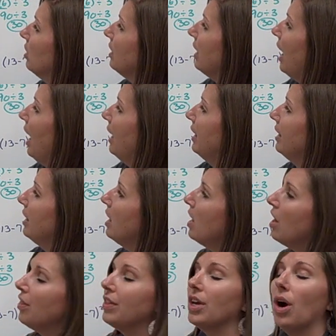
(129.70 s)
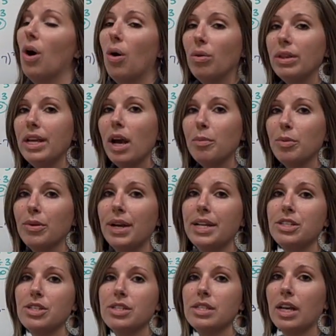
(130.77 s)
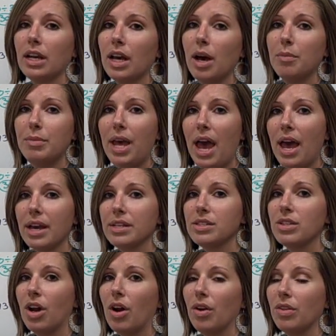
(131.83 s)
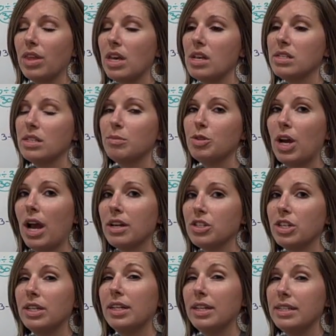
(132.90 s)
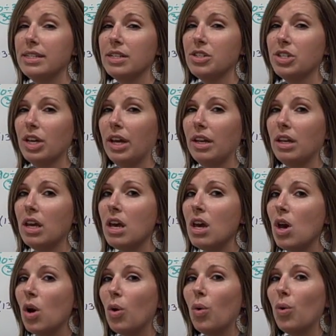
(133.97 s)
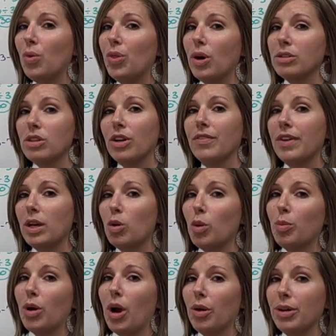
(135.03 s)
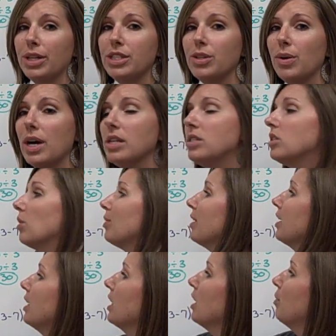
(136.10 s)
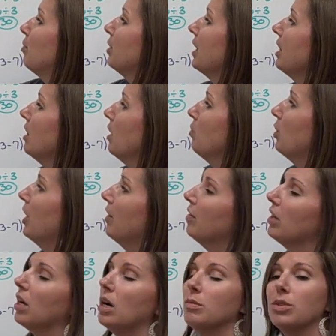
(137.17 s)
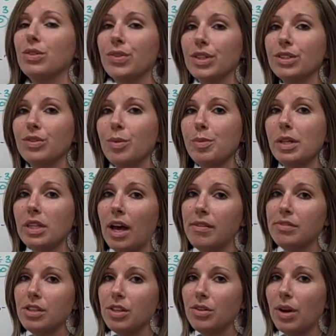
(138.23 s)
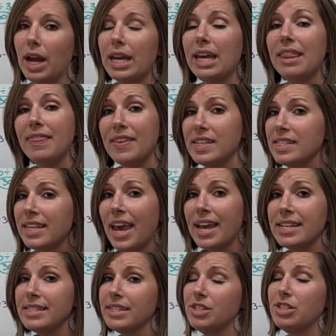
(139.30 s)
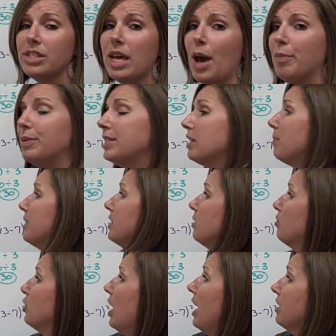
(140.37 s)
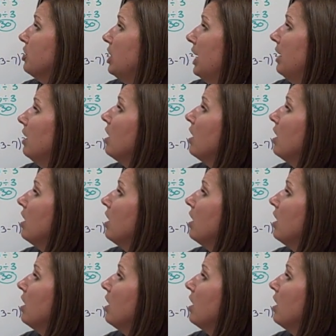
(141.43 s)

look at it, the only operations that come next are the subtraction and addition. Those are of equal priority to us, so we're going to complete them whatever comes first from the left to the right. In this case, it just happens to be subtraction.